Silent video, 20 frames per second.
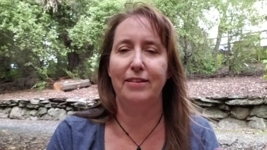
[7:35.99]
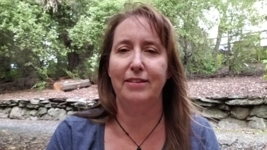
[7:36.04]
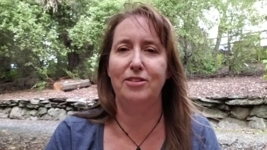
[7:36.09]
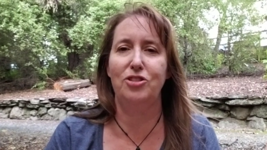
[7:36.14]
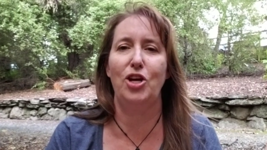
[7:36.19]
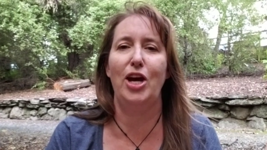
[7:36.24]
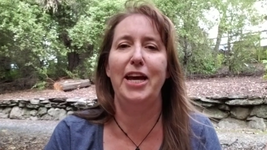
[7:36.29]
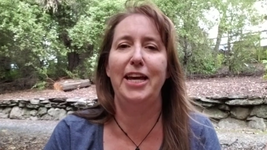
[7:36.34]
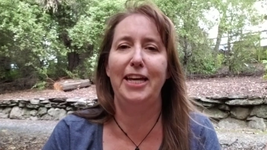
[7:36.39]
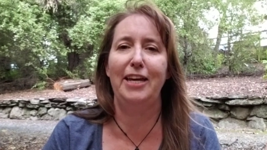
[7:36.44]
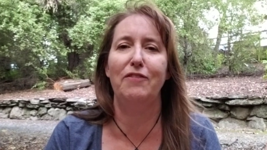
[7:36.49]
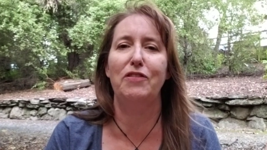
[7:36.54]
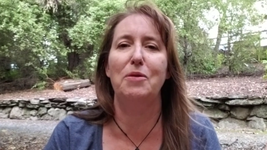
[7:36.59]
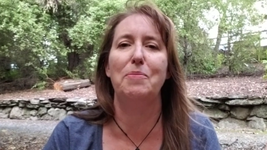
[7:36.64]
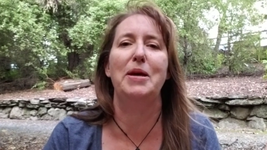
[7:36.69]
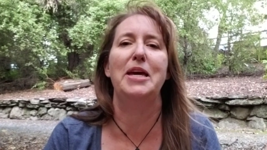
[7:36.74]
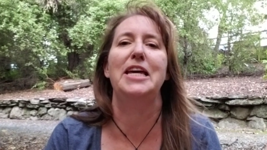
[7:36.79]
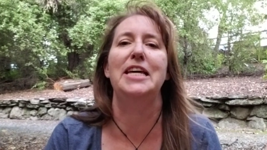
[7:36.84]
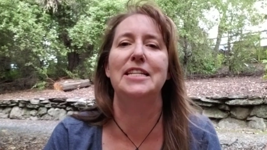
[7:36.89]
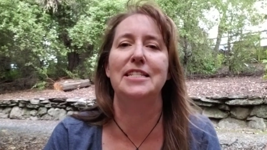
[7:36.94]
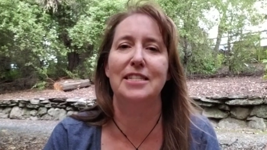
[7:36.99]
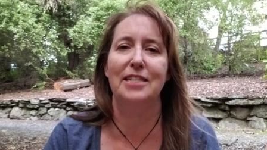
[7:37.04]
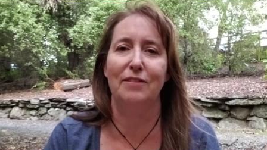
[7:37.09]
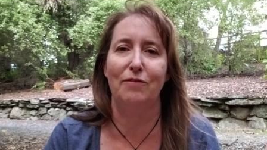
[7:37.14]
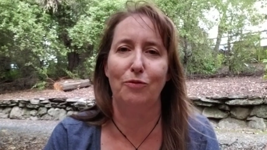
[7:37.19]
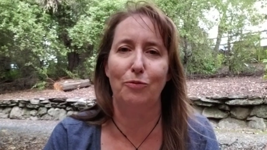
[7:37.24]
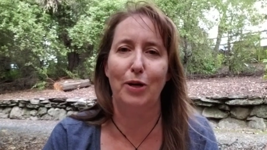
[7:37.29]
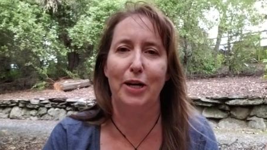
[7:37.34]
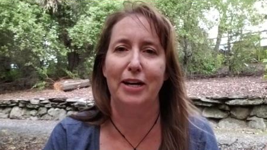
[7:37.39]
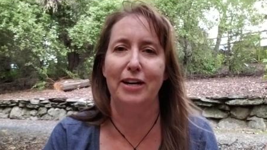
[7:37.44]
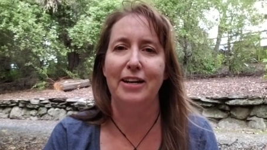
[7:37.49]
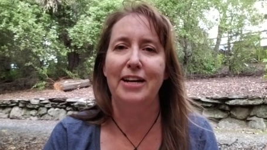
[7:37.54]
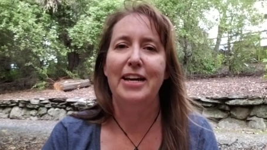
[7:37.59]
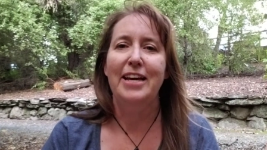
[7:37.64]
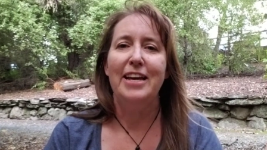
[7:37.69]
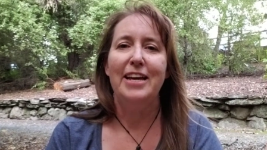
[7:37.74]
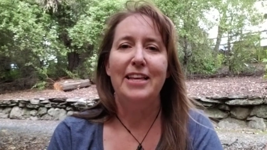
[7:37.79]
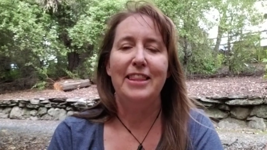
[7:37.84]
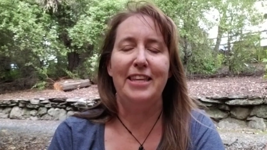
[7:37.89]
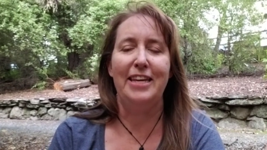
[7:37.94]
try and give them a hint of where
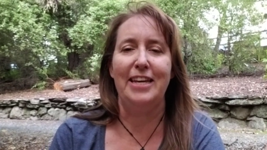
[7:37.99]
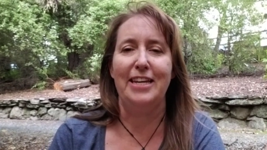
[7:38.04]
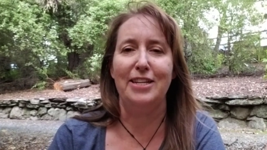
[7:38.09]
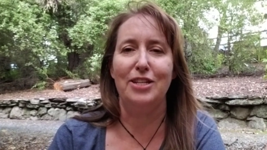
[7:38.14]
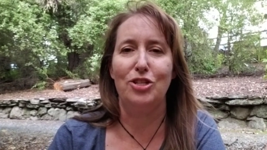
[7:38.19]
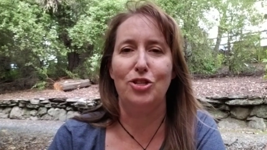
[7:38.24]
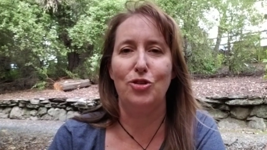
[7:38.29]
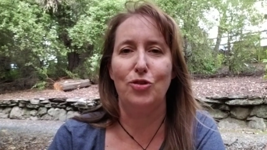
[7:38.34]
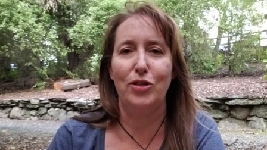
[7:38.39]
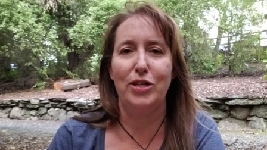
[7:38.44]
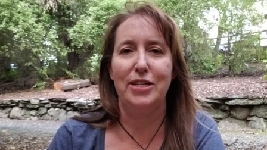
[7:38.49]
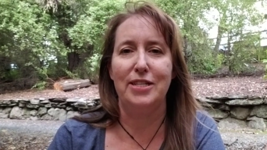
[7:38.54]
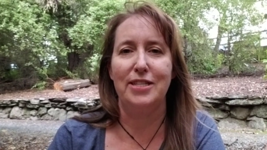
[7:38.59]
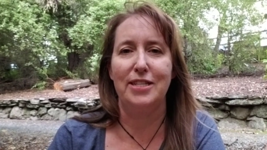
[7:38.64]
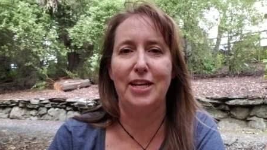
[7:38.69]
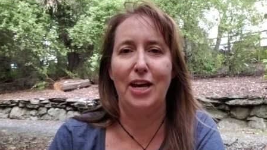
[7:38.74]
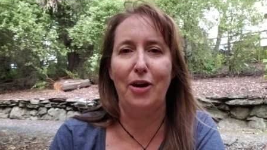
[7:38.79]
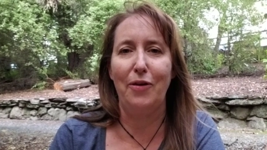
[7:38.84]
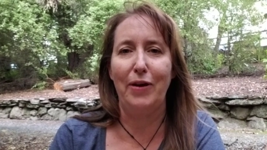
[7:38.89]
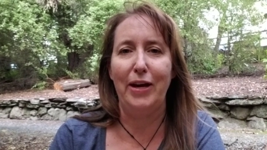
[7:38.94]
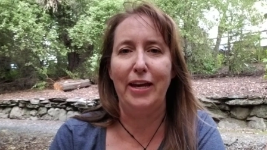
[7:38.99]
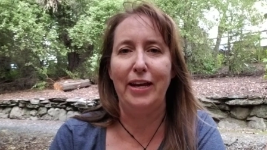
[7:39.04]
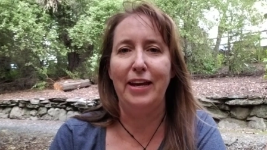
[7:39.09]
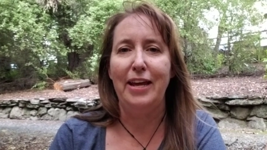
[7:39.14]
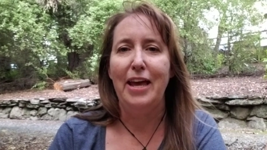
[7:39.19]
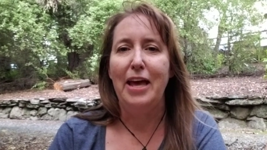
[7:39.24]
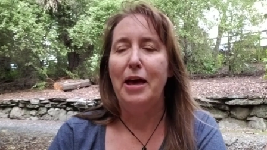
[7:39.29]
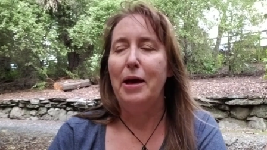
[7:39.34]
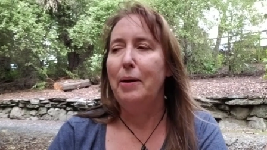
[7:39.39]
the industry is going.